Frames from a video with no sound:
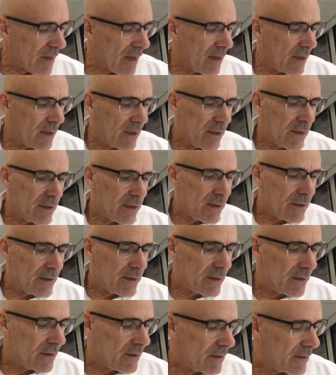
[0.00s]

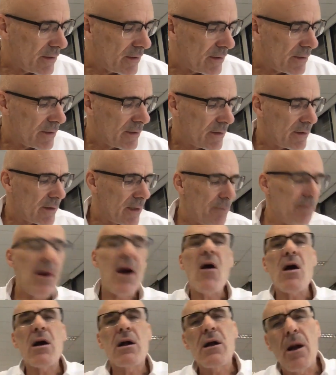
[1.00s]

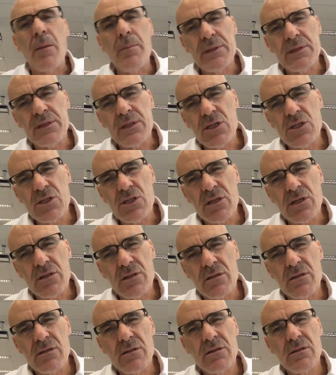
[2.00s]
power competition
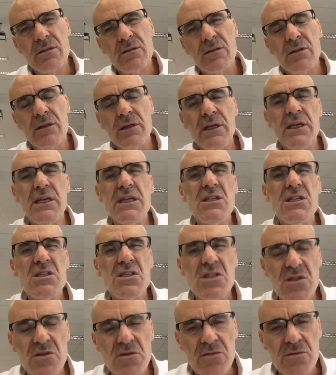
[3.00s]

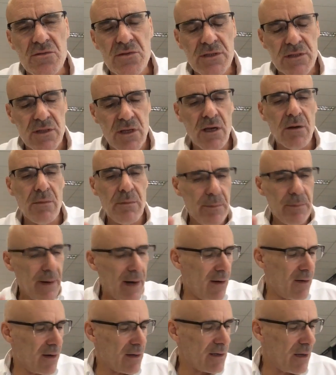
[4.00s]
ensues. A
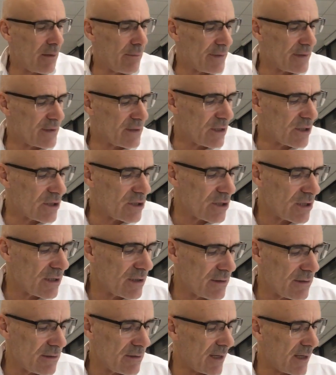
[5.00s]
power
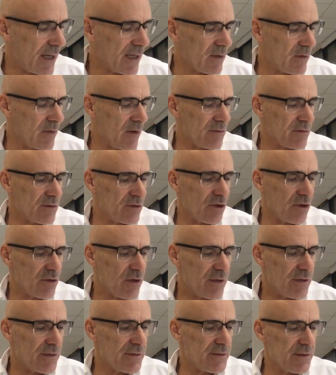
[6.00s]
competition, I quote John
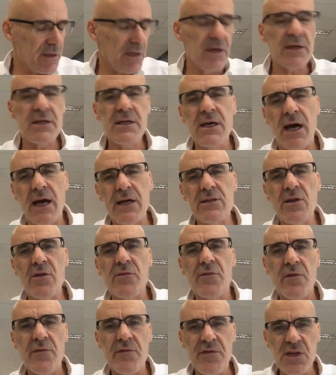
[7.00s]
Hertz, a kind
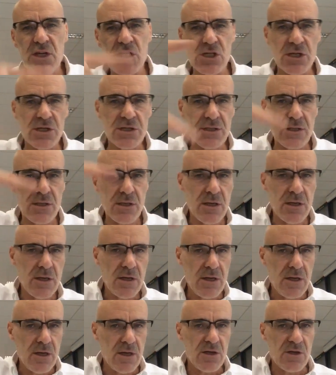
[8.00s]
of vicious
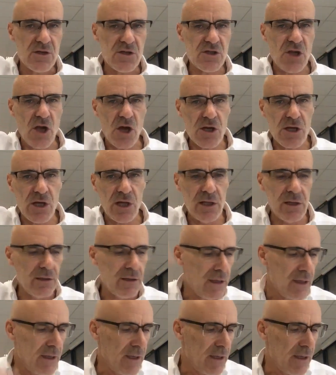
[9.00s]
circle